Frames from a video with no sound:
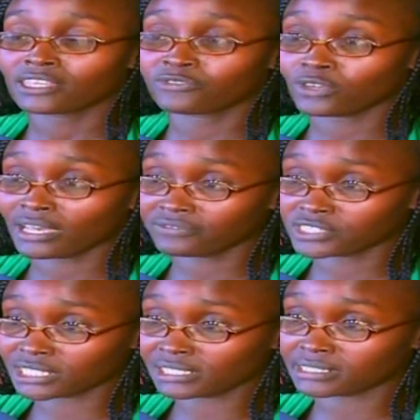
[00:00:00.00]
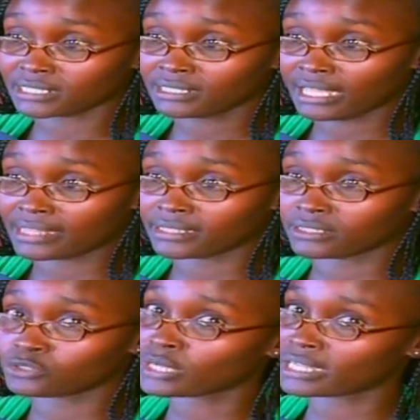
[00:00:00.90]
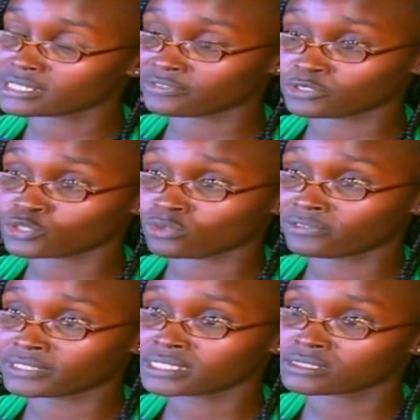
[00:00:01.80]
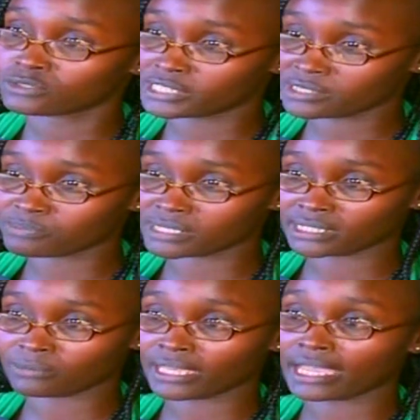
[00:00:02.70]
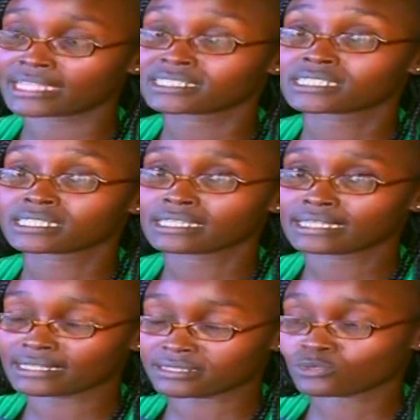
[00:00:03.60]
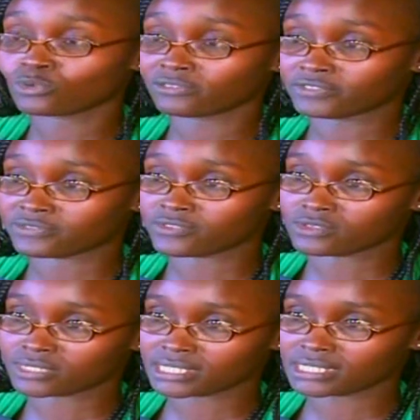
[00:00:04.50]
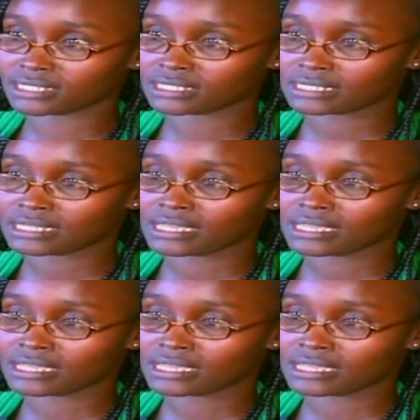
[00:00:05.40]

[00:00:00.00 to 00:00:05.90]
If you have children and you can't afford school fees, just bring them here and she gets school fees for those kids.